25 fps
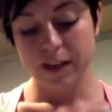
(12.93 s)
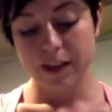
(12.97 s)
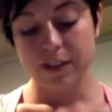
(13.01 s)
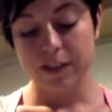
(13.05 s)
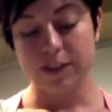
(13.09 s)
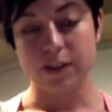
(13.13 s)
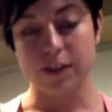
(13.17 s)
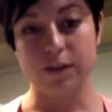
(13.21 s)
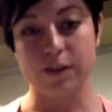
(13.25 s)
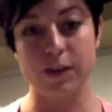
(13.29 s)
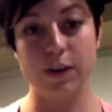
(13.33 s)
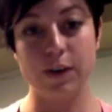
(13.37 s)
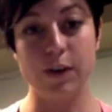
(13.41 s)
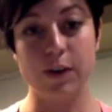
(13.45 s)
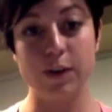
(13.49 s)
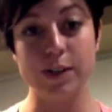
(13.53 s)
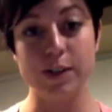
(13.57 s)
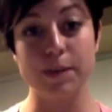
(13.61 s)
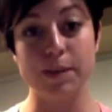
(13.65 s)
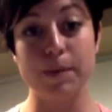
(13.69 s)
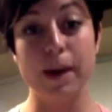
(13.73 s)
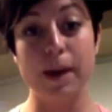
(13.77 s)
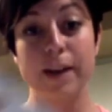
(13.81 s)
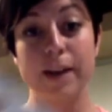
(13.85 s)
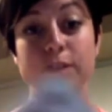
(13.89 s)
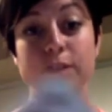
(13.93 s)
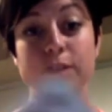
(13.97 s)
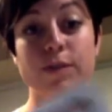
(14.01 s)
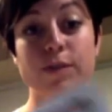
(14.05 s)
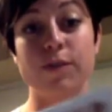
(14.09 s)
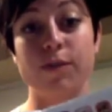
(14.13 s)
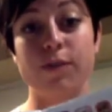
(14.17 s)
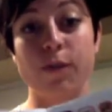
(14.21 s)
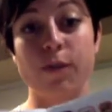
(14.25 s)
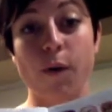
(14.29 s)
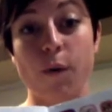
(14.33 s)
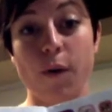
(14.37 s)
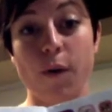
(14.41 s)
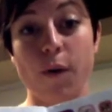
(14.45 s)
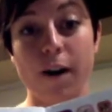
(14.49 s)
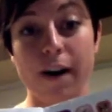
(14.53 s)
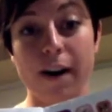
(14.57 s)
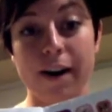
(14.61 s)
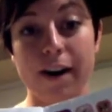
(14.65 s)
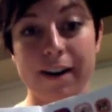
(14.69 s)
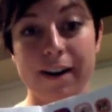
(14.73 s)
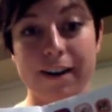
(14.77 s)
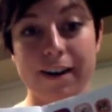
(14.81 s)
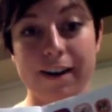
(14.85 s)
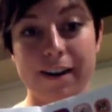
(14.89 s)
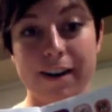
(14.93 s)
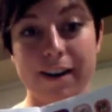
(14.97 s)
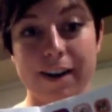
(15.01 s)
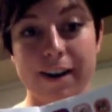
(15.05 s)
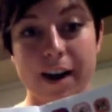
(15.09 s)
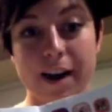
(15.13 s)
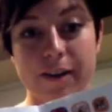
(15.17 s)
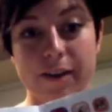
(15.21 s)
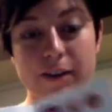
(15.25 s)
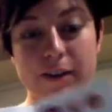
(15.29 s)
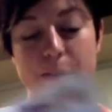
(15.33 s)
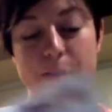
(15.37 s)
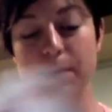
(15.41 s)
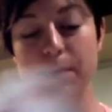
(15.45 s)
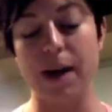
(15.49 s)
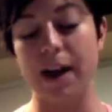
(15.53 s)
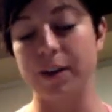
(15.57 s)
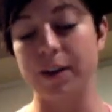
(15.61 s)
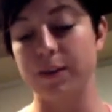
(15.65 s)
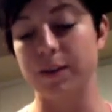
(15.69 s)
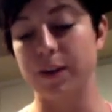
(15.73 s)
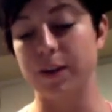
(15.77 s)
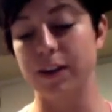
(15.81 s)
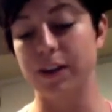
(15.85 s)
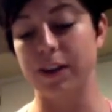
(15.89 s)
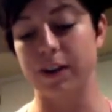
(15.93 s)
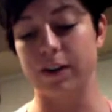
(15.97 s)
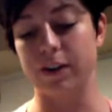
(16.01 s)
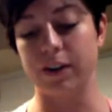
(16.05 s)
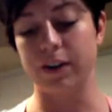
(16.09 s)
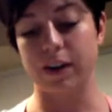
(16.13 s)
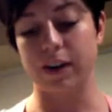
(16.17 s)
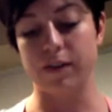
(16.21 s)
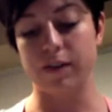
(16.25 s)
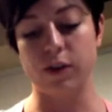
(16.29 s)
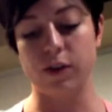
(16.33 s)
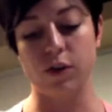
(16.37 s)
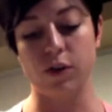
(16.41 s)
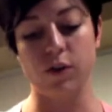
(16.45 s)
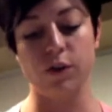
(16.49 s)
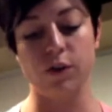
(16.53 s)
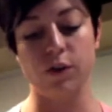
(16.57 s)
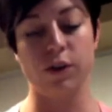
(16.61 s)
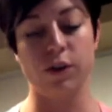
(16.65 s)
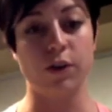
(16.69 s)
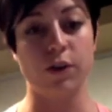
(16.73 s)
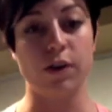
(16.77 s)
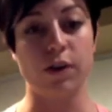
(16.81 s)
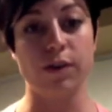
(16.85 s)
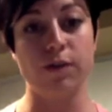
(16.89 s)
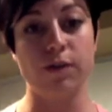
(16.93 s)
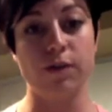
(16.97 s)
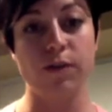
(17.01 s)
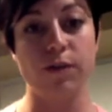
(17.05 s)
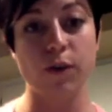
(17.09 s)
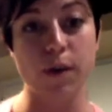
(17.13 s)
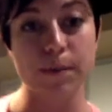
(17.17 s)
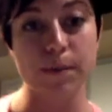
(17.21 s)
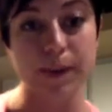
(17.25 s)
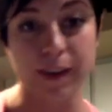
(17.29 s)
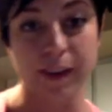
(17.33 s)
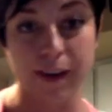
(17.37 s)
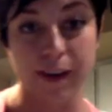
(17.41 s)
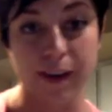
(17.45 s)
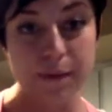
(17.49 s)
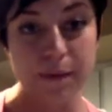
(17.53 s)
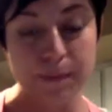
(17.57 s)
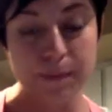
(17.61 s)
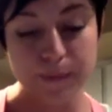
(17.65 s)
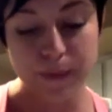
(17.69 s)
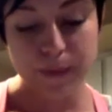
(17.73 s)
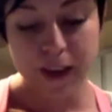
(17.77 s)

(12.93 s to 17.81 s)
So if you go to page 4 of your manual, it'll give you your formula.